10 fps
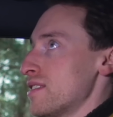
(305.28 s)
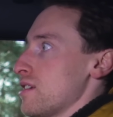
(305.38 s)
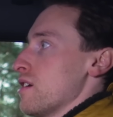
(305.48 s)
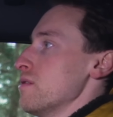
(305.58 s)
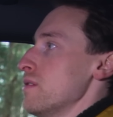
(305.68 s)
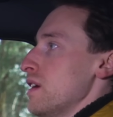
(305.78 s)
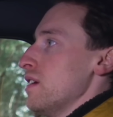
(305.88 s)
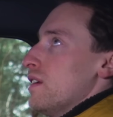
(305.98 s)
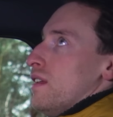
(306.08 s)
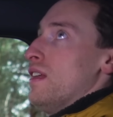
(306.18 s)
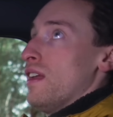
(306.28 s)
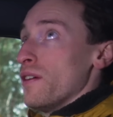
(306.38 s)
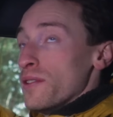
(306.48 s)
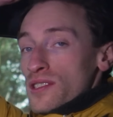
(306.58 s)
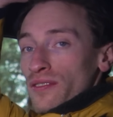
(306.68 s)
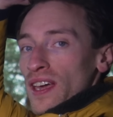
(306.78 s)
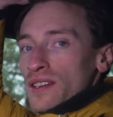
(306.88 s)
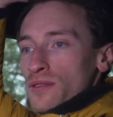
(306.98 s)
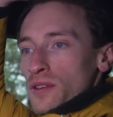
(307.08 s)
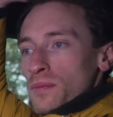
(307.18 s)
So loads of
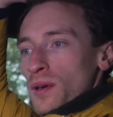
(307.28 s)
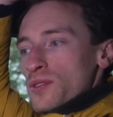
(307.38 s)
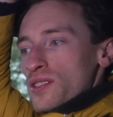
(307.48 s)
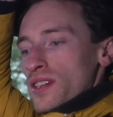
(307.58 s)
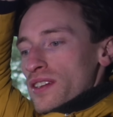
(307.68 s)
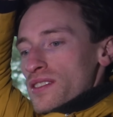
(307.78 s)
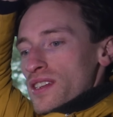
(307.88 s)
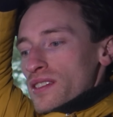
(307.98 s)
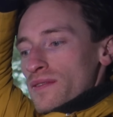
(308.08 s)
headroom. I'm just under 6